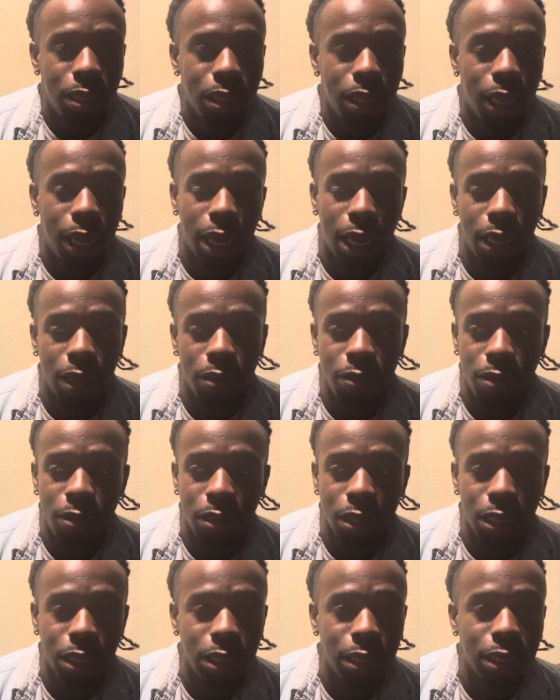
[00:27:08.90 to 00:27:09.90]
I gotta go do
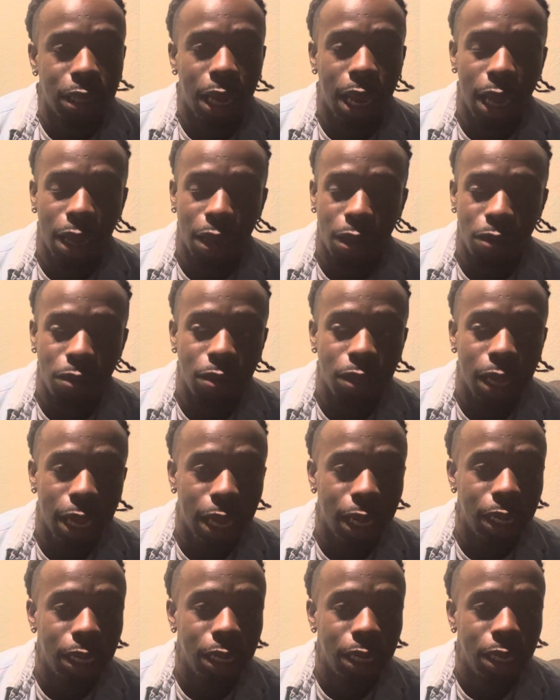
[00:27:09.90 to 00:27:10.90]
this. I gotta go do
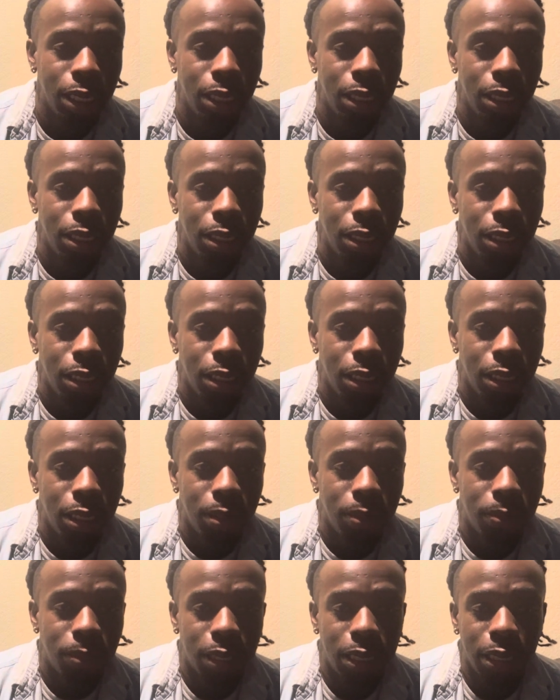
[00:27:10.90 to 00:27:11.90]
that.
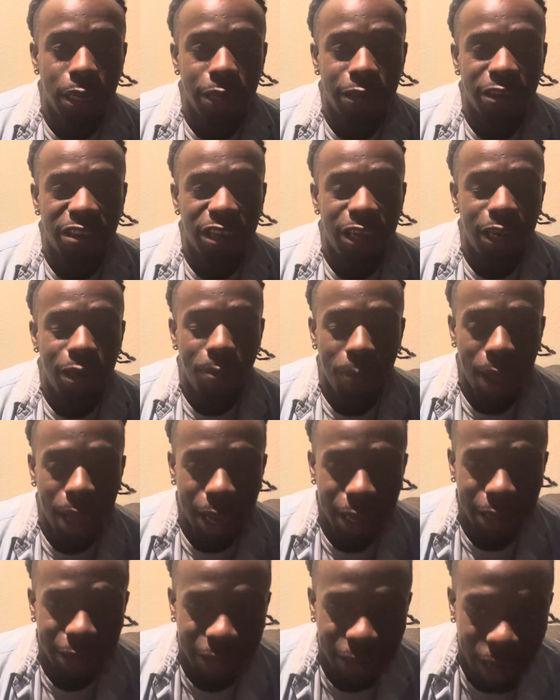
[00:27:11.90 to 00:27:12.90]
Because in a
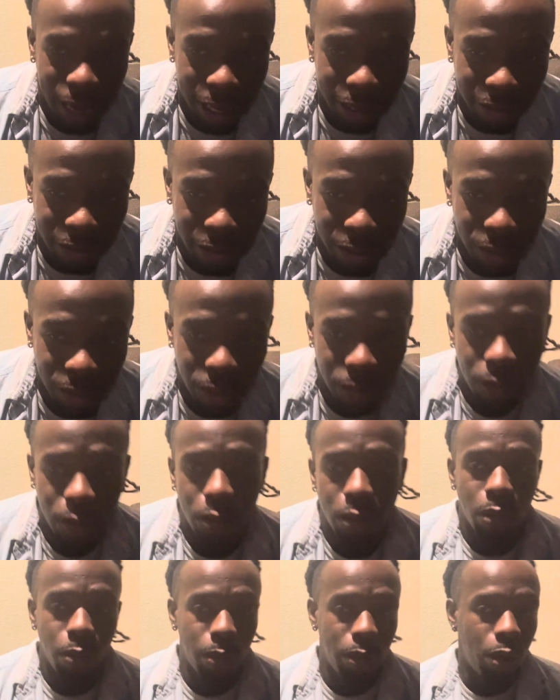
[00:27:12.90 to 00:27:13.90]
man's nature,
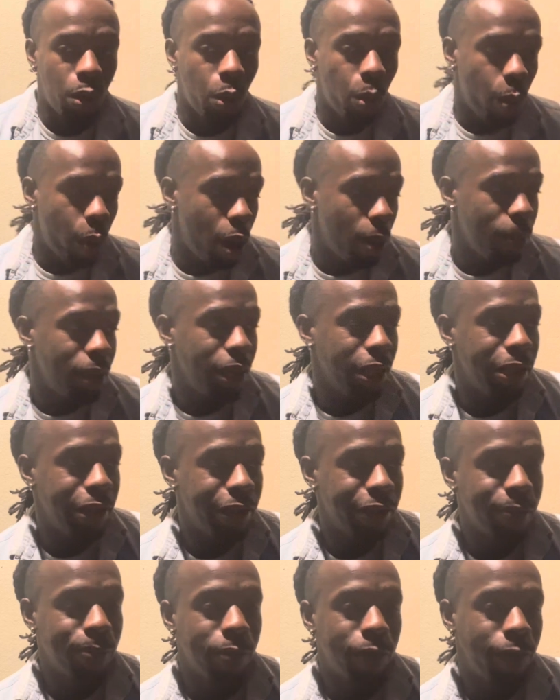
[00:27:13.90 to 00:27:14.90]
when a woman
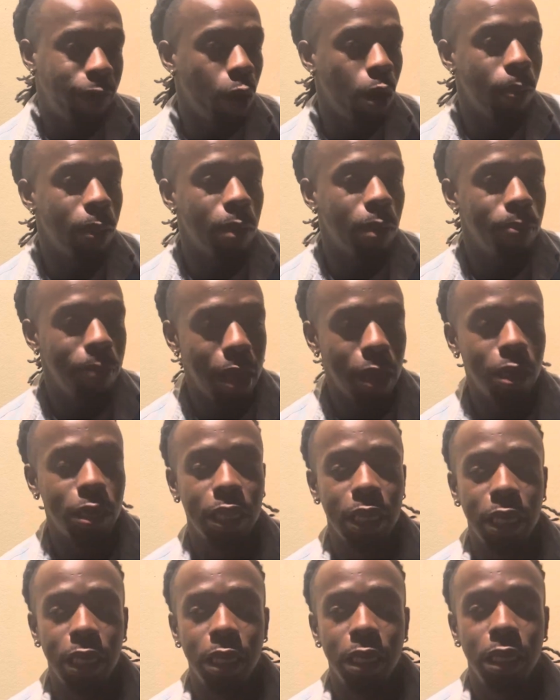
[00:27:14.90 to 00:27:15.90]
is performing better
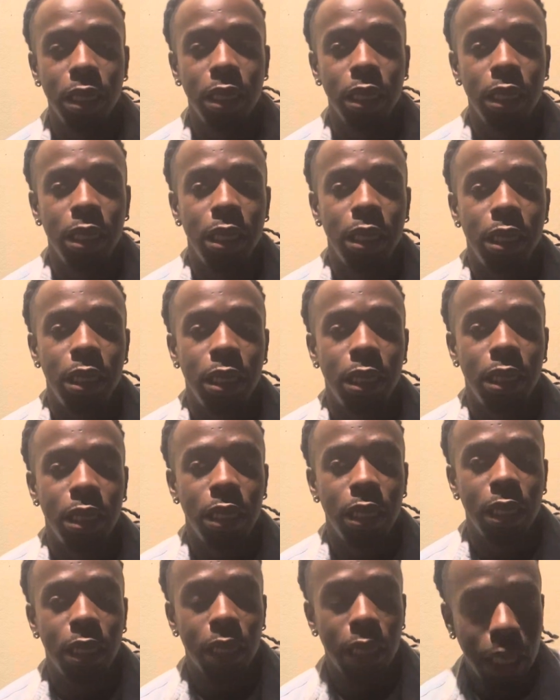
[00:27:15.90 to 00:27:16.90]
than
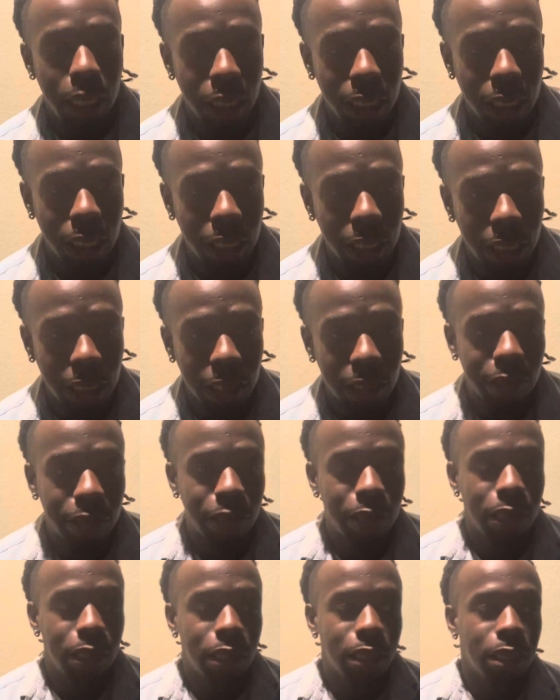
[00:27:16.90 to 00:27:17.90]
he is,
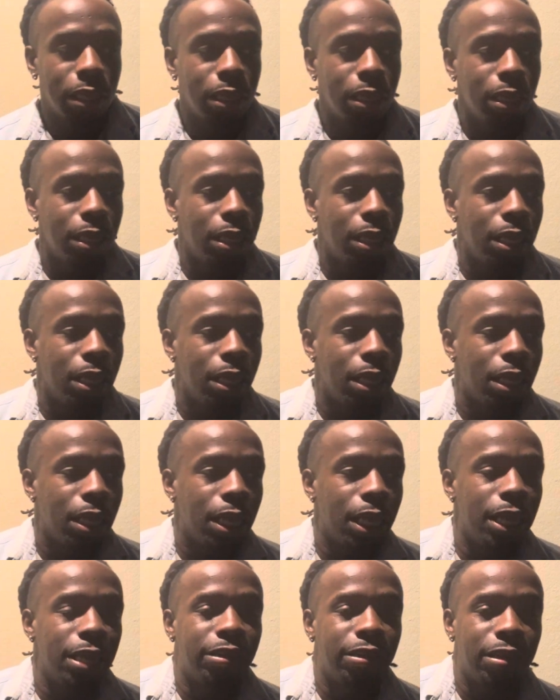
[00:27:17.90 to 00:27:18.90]

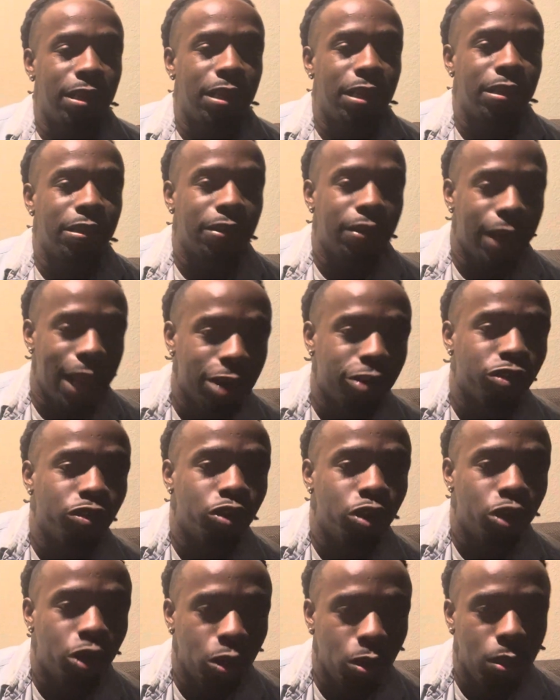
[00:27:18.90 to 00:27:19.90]
it's his natural
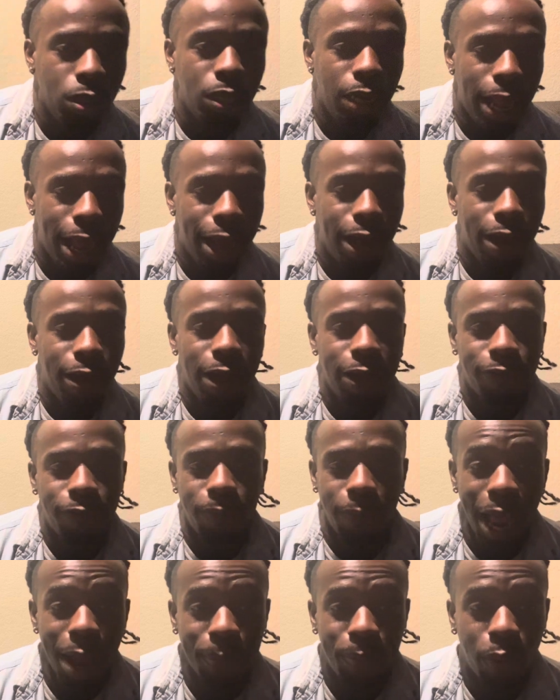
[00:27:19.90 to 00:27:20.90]
duty now from
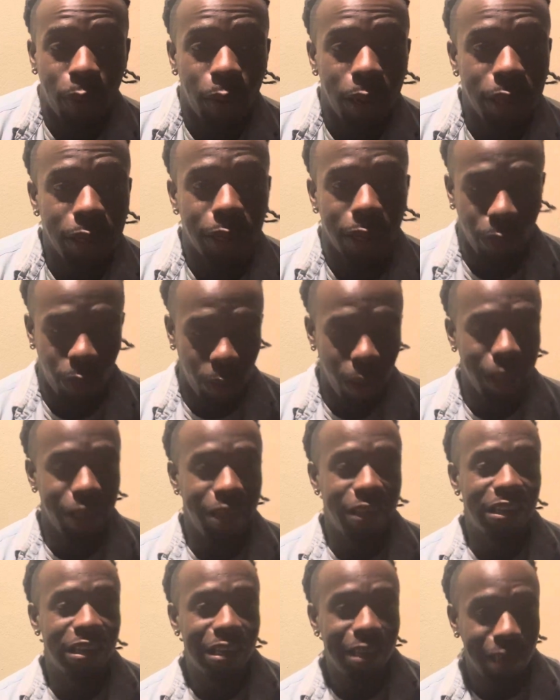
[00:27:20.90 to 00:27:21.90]
that point to really
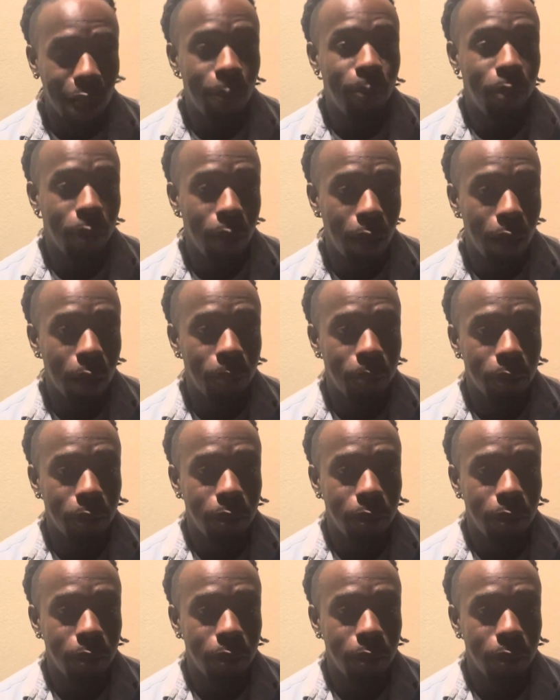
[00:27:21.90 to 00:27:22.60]
step up.